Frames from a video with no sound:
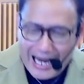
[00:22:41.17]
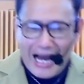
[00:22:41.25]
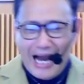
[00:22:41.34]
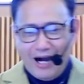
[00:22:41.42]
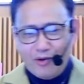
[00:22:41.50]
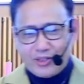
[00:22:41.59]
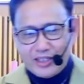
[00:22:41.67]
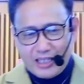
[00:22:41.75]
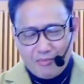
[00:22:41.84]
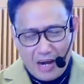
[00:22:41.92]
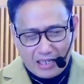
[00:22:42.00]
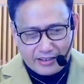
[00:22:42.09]
how did
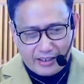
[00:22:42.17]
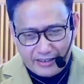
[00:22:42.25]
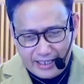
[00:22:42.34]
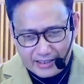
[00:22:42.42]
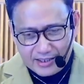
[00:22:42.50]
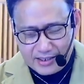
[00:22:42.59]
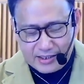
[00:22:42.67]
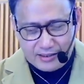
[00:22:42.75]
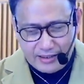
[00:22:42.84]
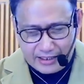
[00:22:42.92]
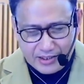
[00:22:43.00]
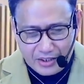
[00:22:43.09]
the Magi, next
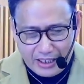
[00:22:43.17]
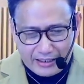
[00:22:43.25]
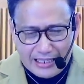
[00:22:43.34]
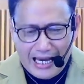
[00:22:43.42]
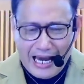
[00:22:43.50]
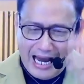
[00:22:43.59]
slide,